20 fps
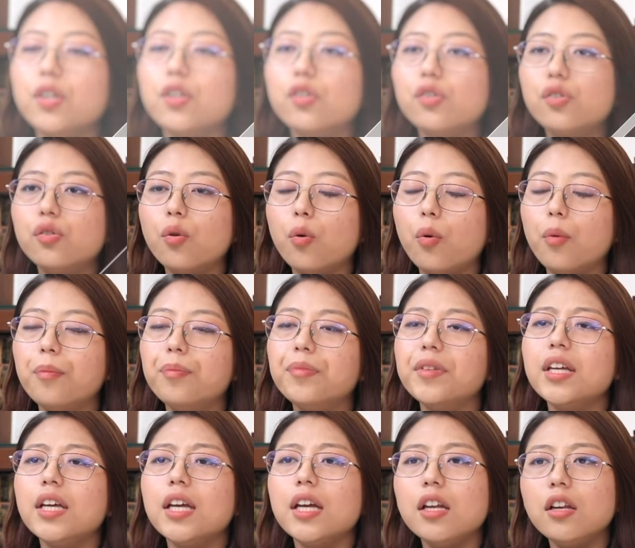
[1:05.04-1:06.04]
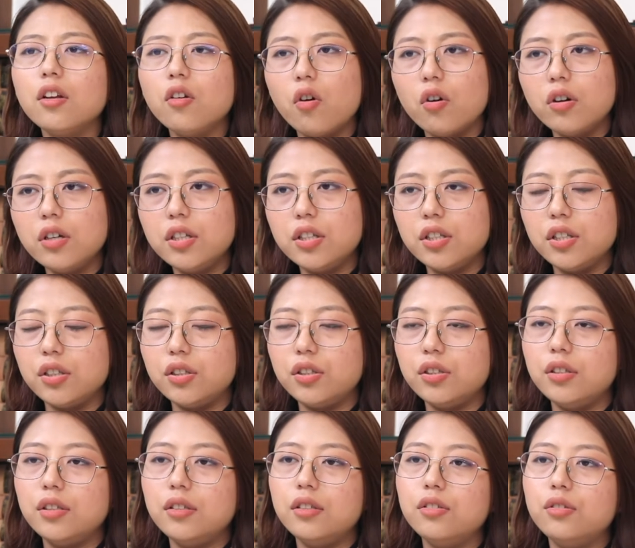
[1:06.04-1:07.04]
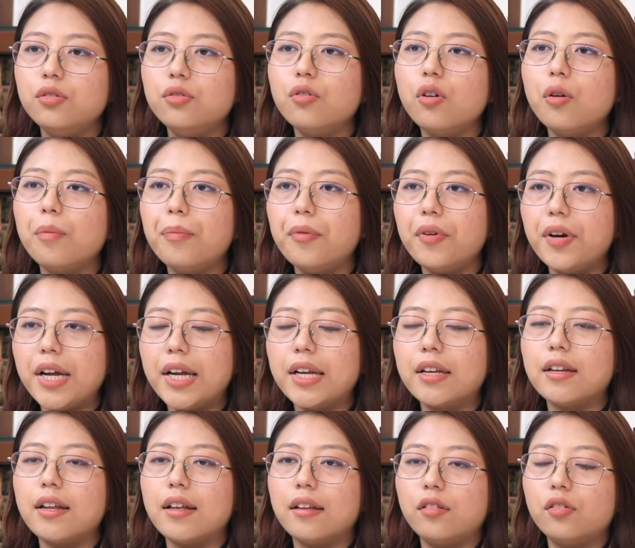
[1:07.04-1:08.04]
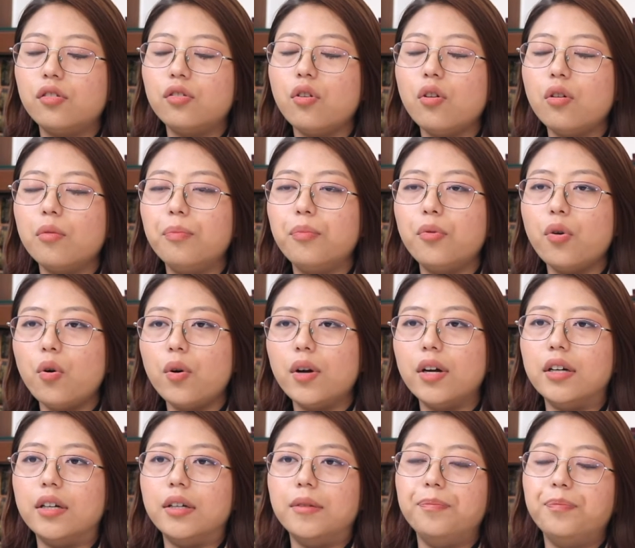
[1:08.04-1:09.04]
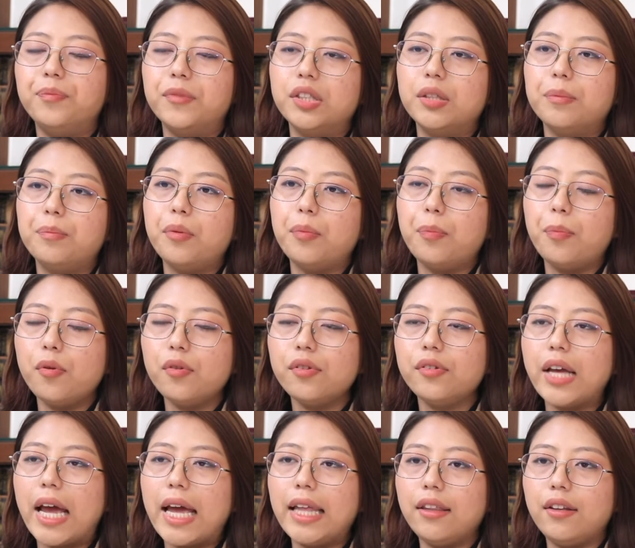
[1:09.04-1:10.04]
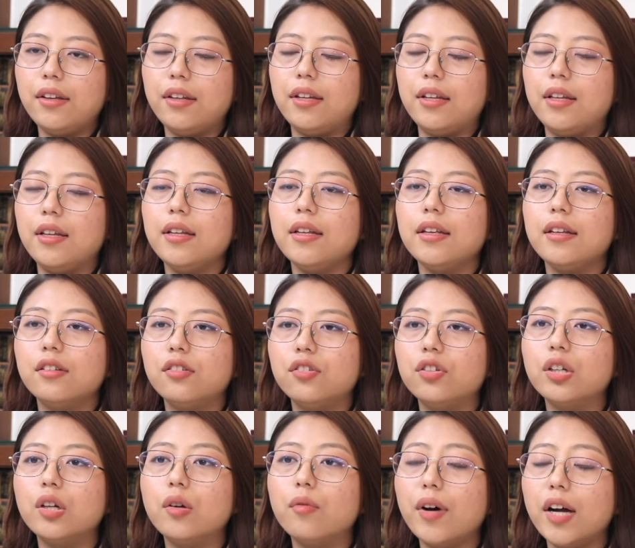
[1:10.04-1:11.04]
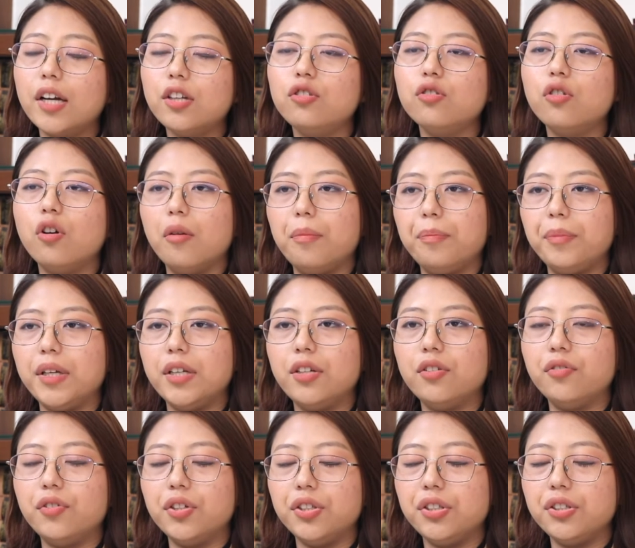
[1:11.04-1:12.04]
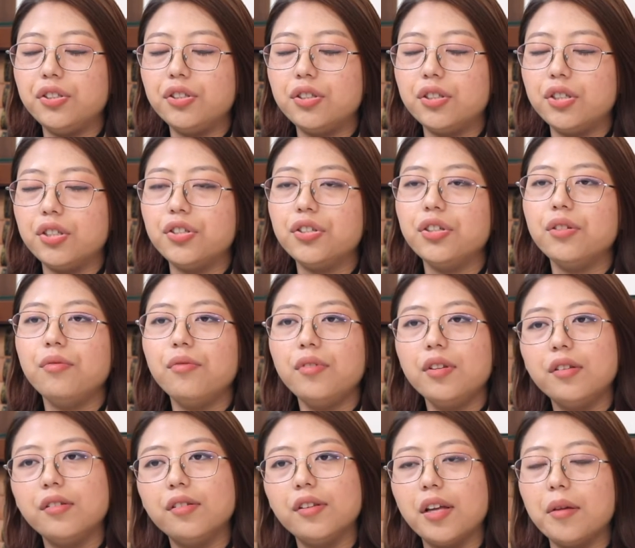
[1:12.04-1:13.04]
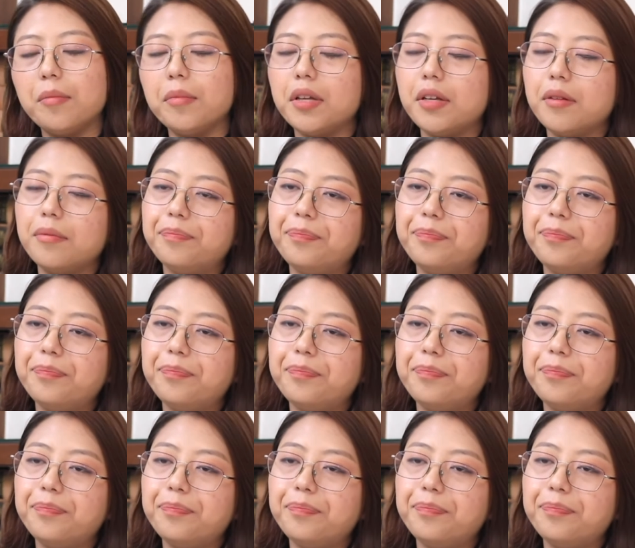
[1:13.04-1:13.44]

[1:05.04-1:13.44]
So, in order to operate a stockbroker, the proposed entity is required to obtain registration with SEBI.